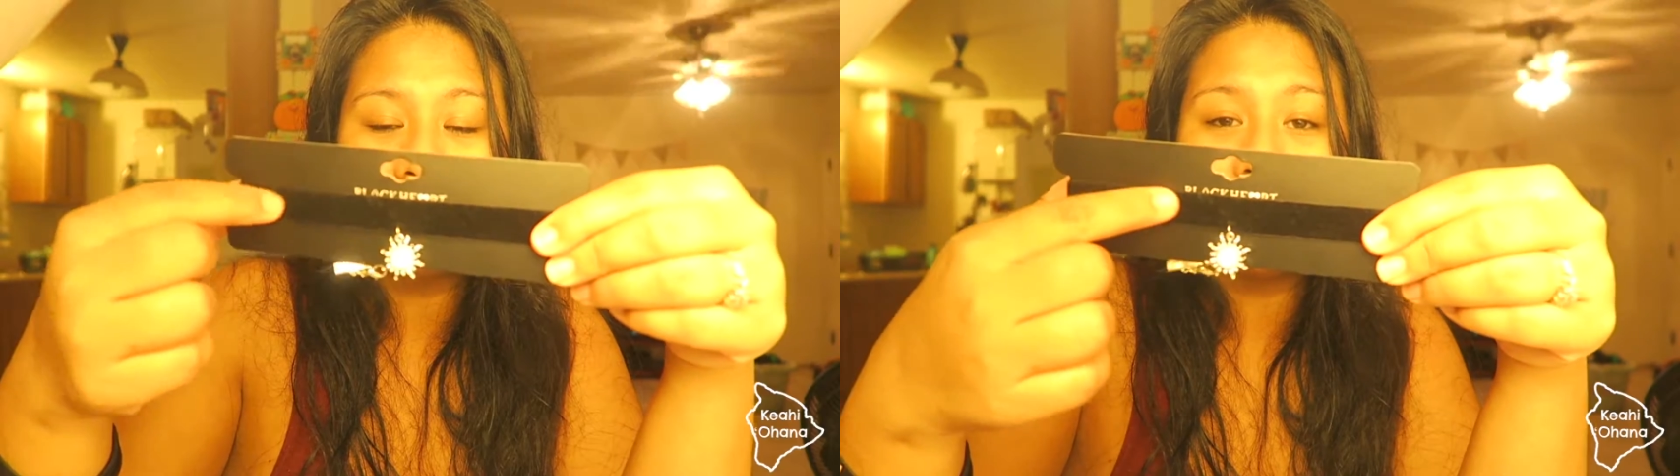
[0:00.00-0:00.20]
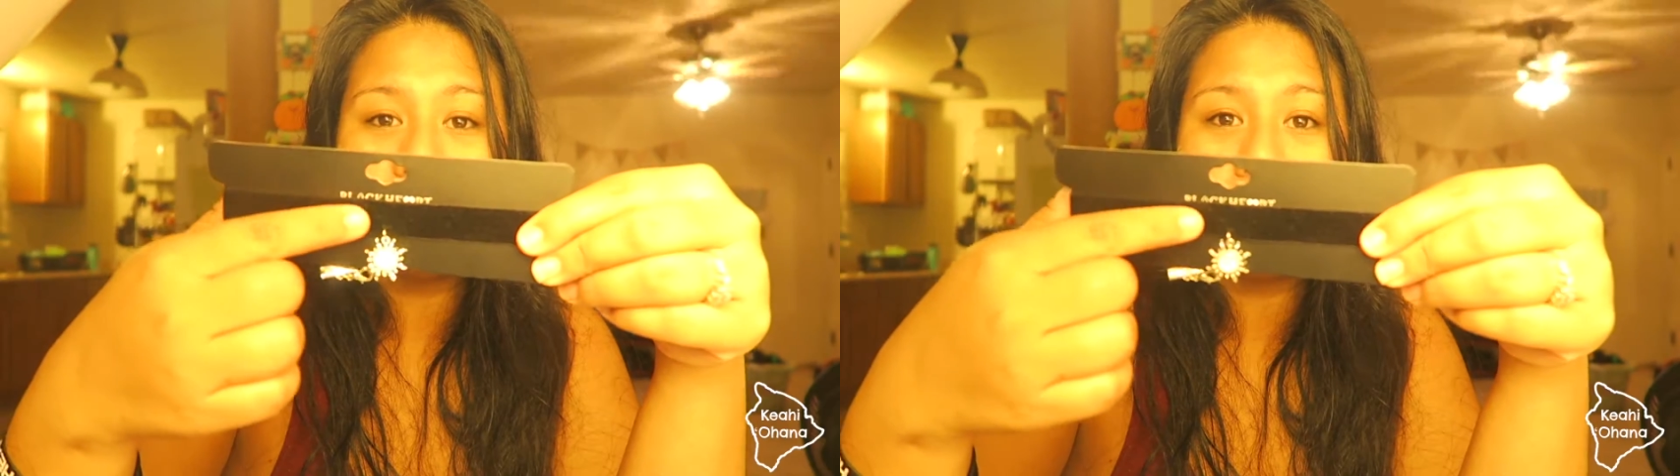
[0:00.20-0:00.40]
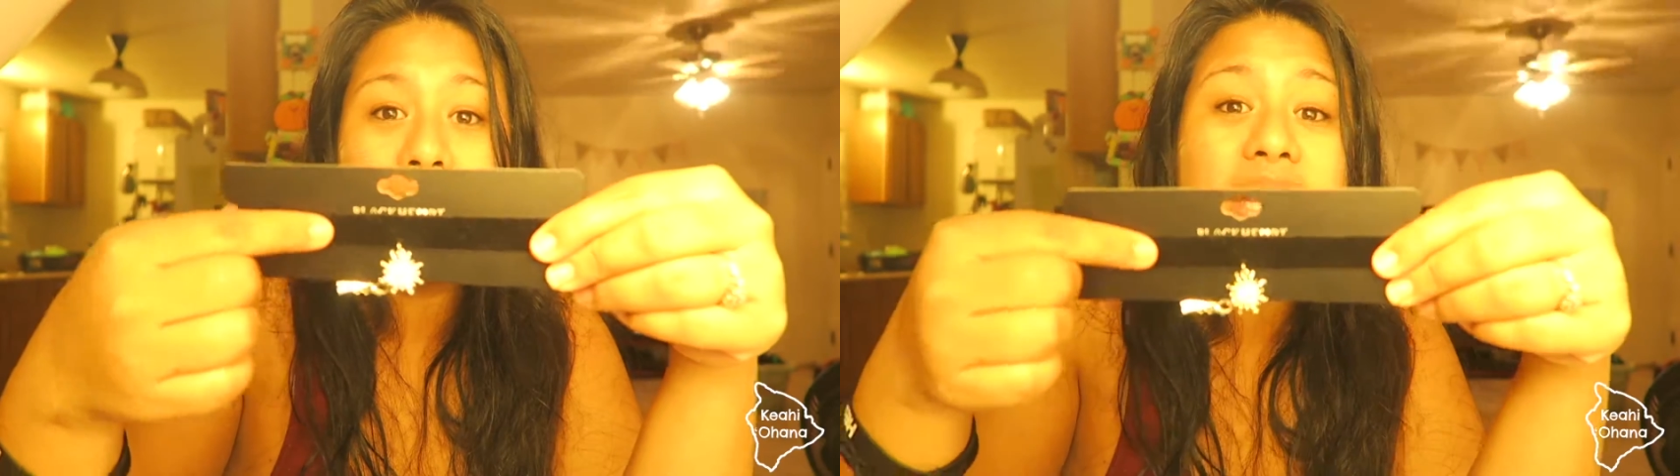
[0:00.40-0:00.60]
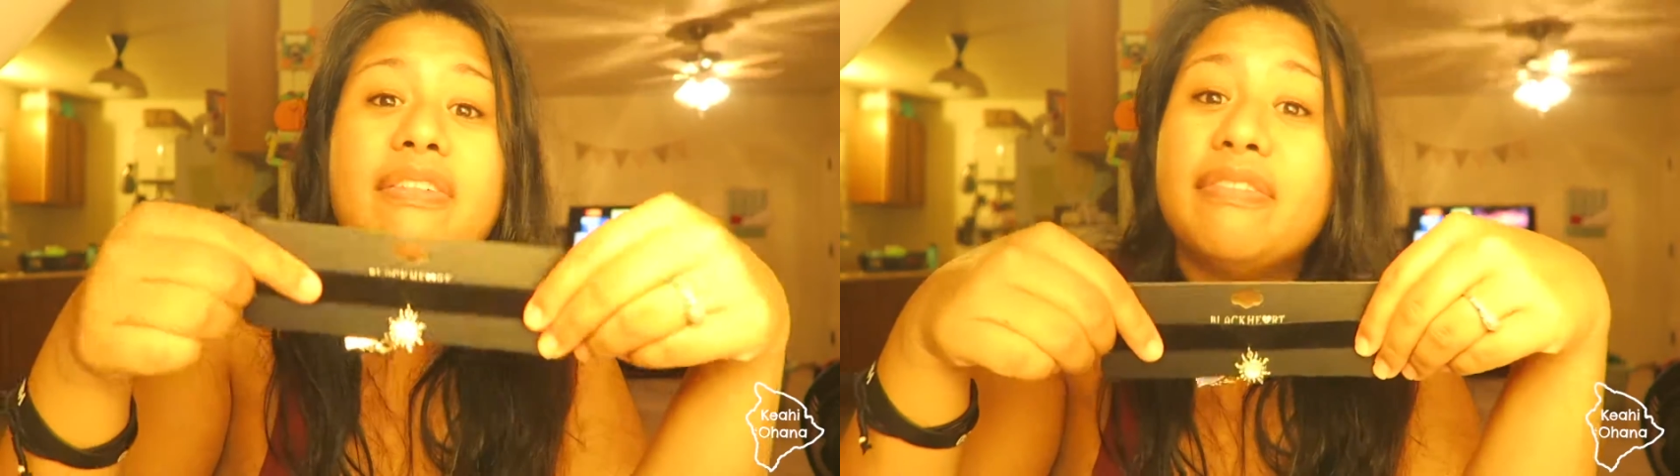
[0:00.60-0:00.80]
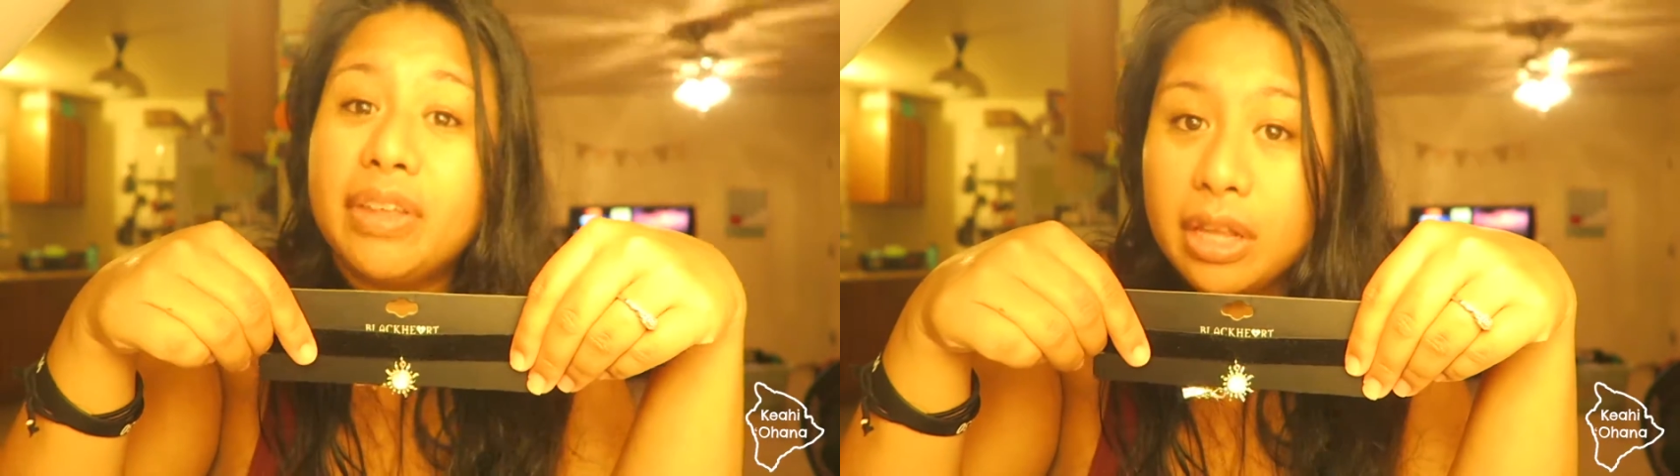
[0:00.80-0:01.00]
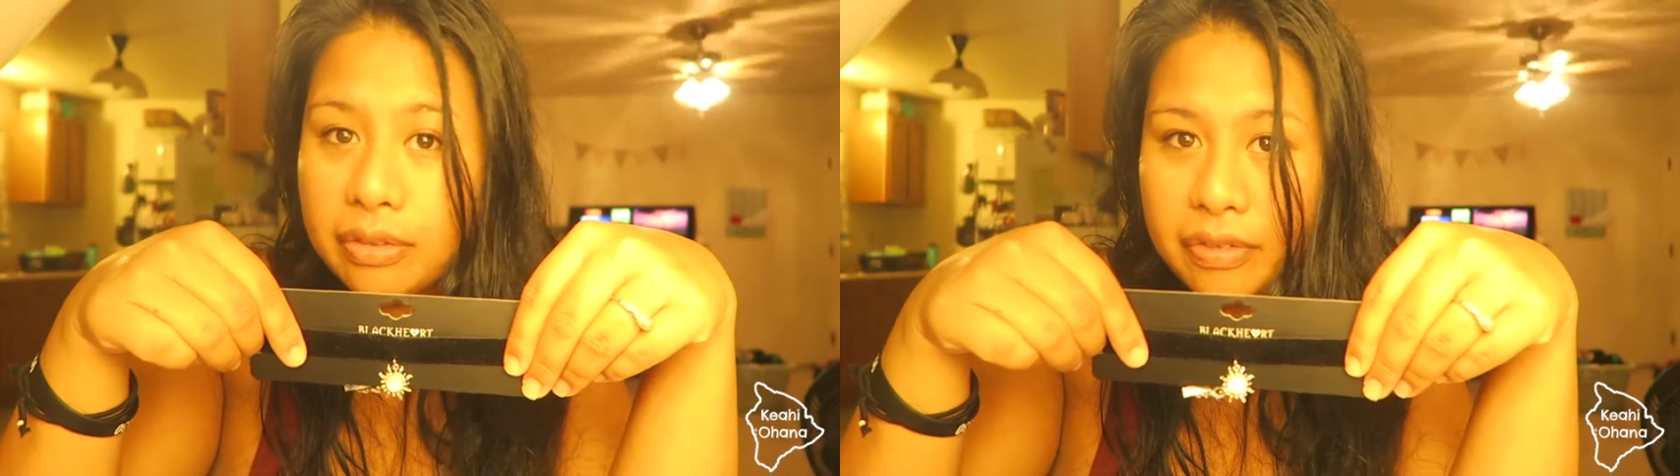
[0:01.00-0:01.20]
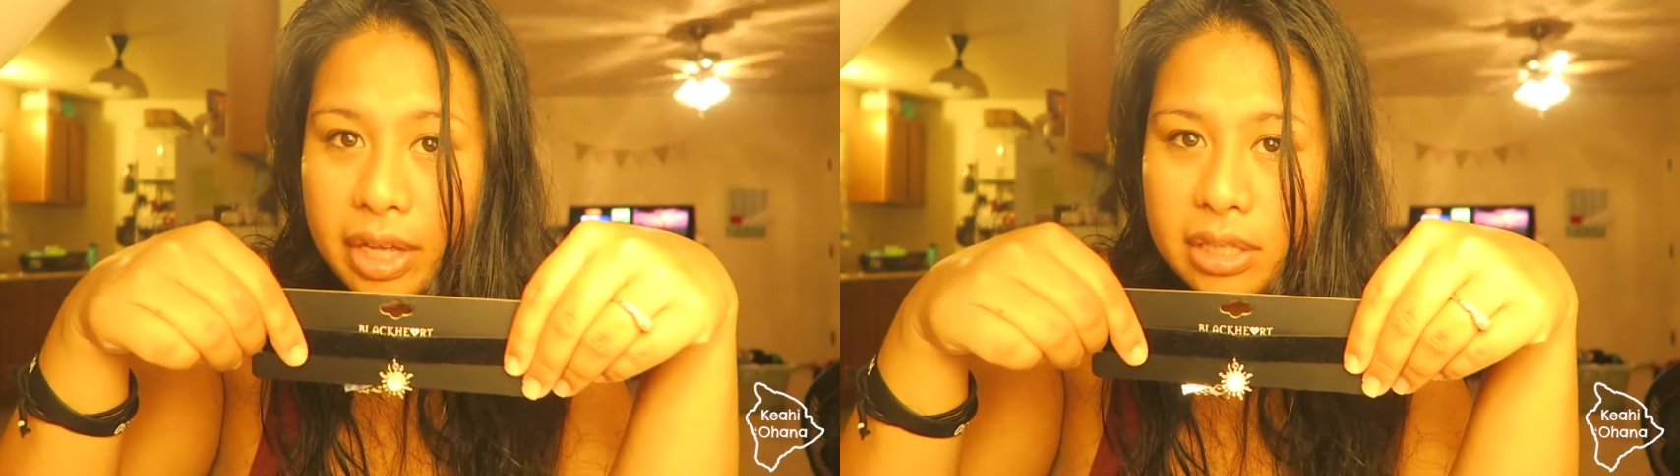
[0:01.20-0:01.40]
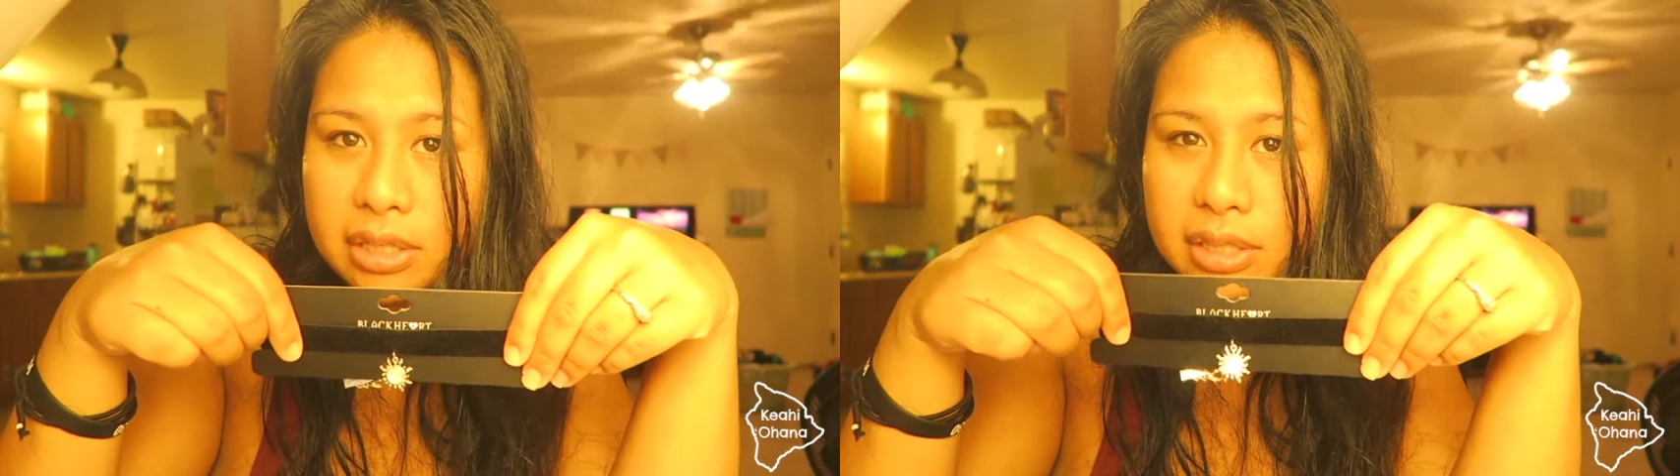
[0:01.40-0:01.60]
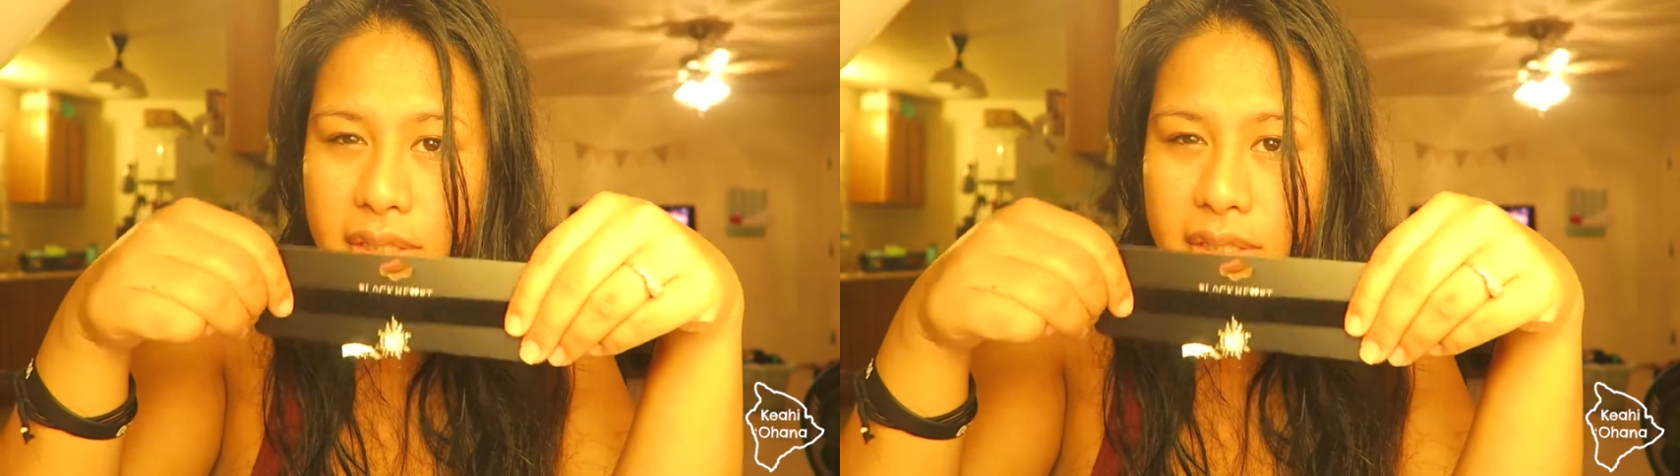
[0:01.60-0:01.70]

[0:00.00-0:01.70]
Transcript: It's a black velvet